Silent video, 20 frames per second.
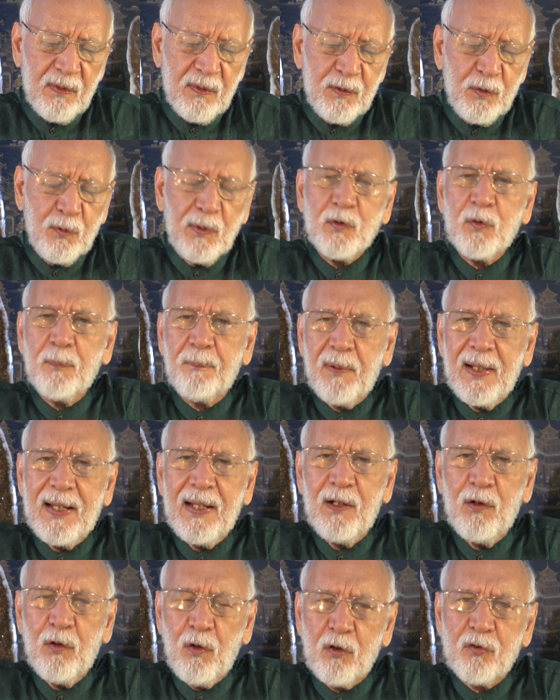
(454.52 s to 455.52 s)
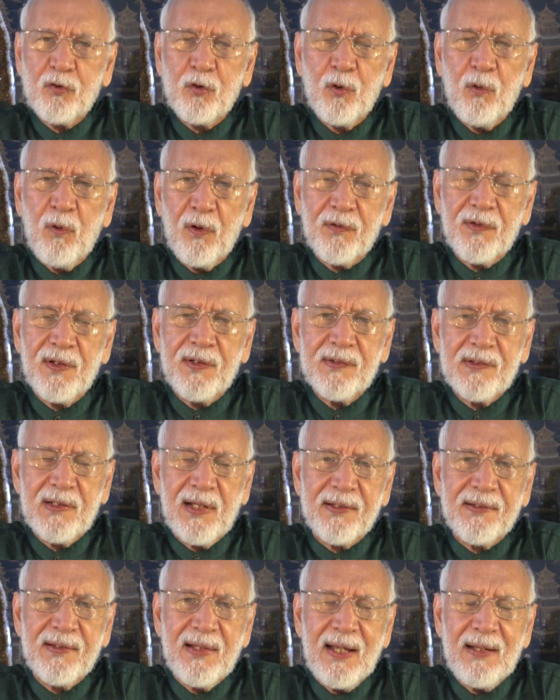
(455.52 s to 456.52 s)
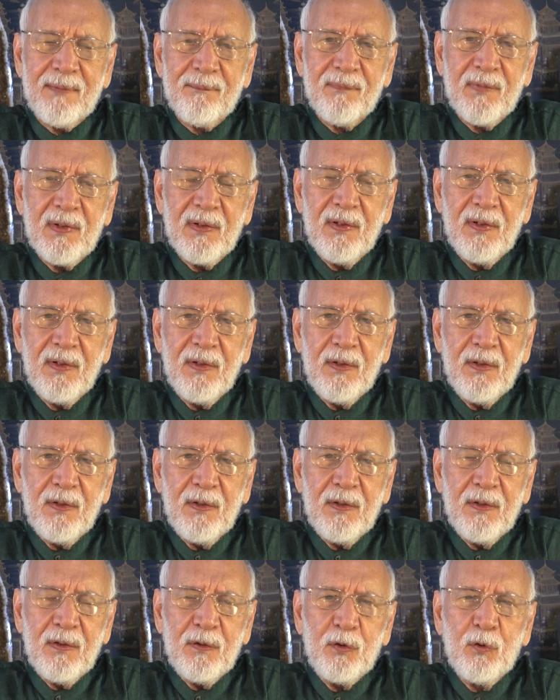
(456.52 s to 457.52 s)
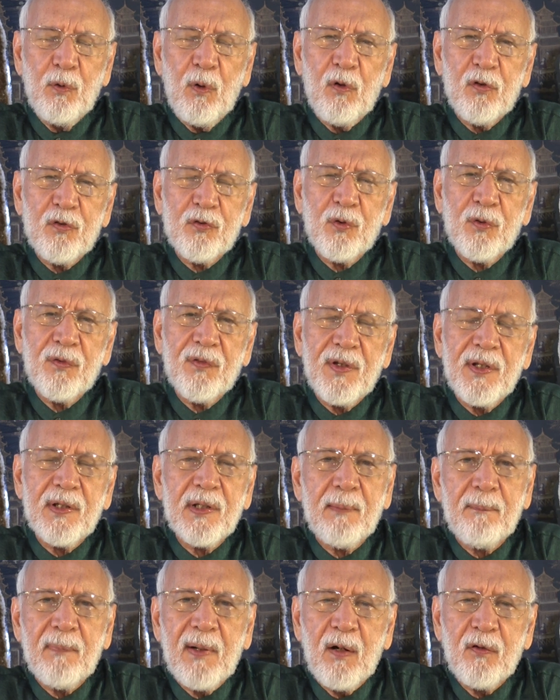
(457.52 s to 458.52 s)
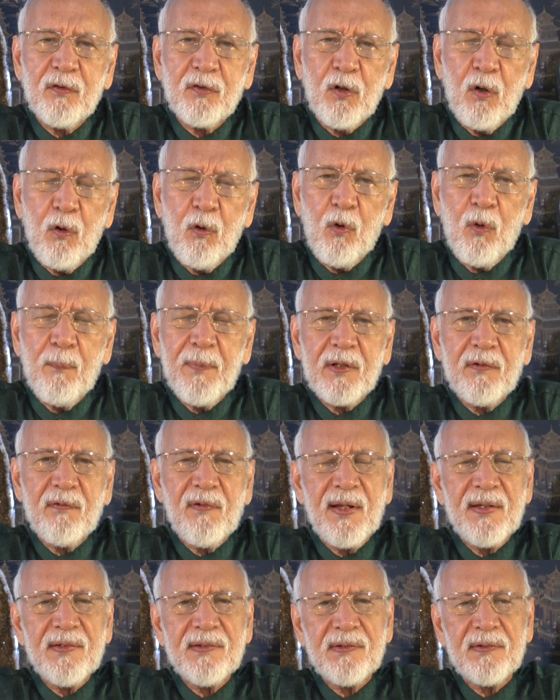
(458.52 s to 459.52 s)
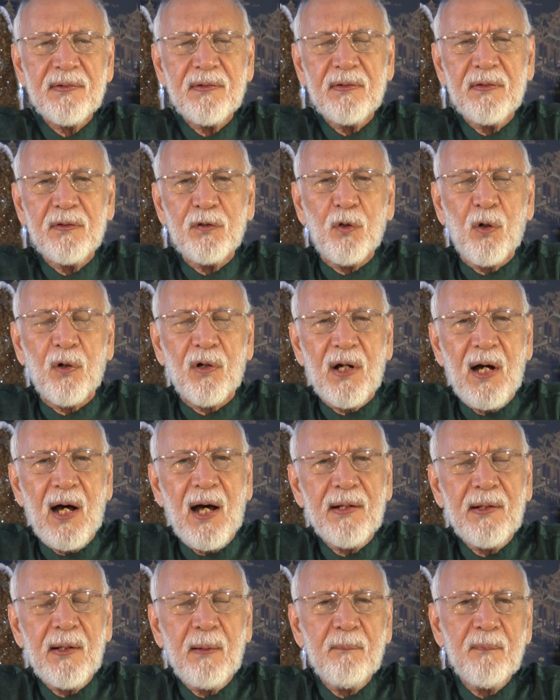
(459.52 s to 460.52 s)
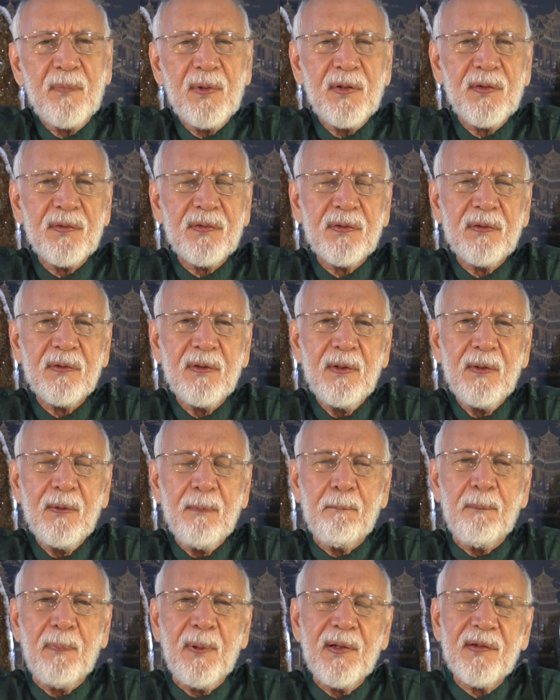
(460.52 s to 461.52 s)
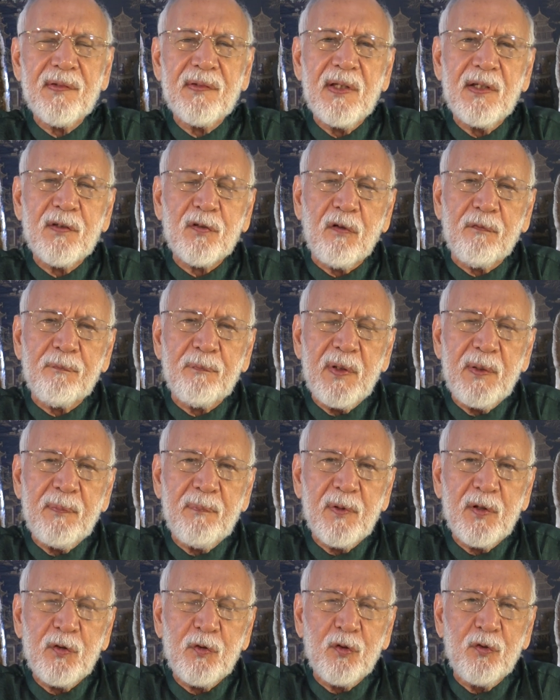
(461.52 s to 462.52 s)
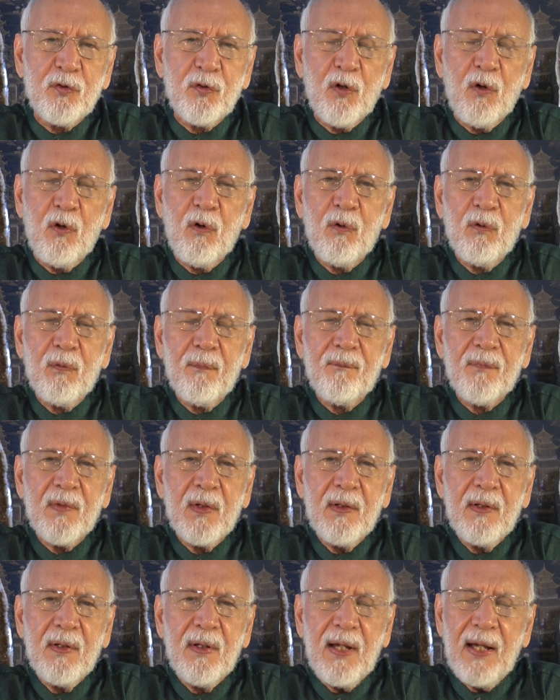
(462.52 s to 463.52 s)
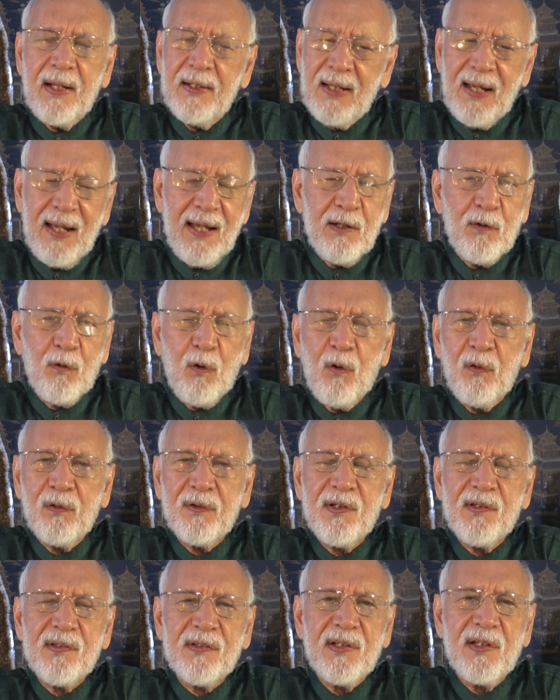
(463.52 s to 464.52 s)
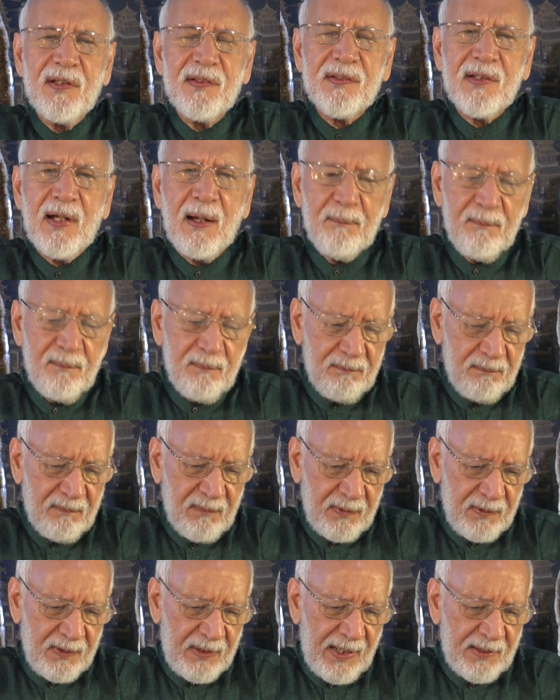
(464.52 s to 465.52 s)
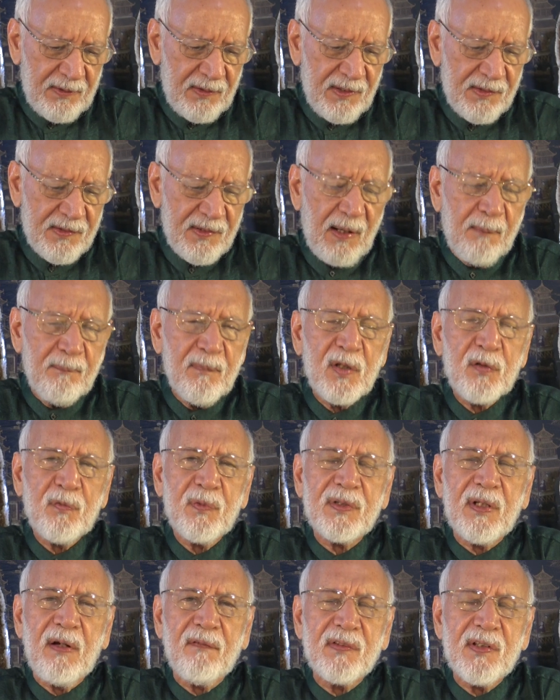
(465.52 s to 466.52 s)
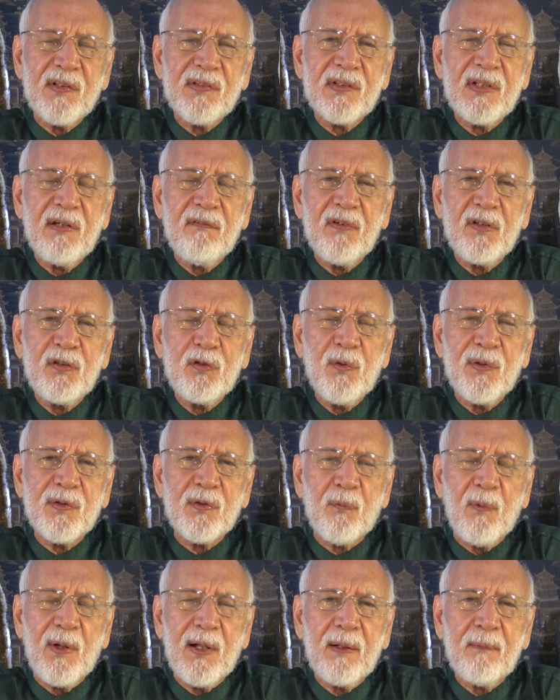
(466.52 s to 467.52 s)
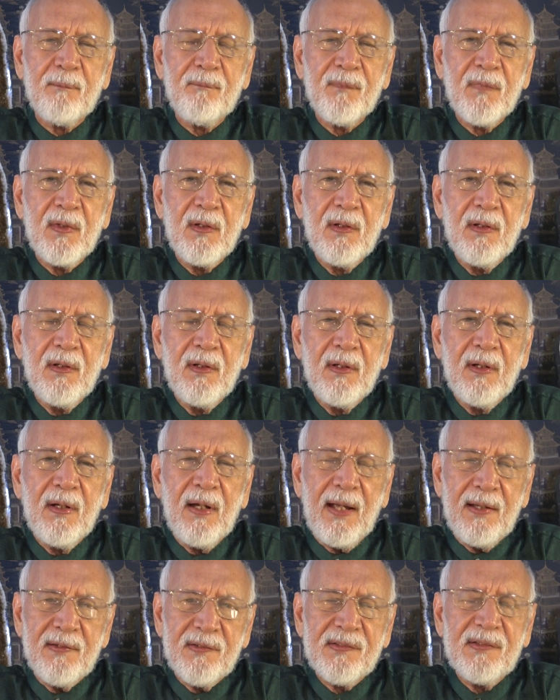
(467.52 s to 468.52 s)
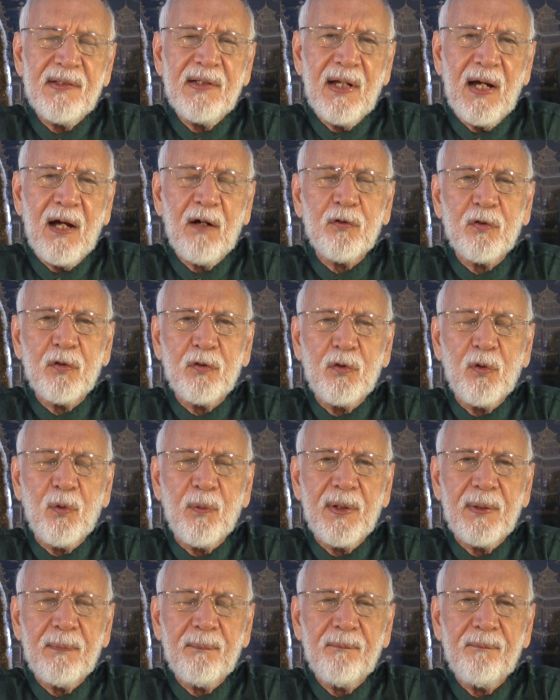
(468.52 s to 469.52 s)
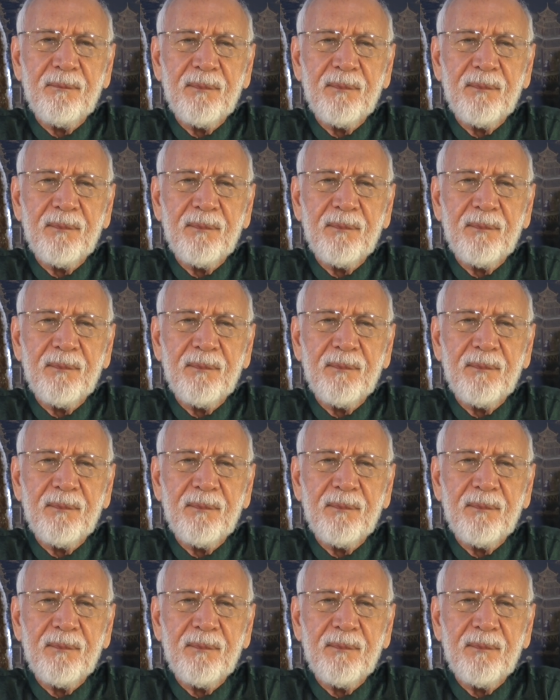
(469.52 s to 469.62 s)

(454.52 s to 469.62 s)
you want to play lotto or things like that, you also think about your home address, your car numbers, birth dates of people you know, and add all these things up. Get these numbers which I've just given you as well, and see how you do it.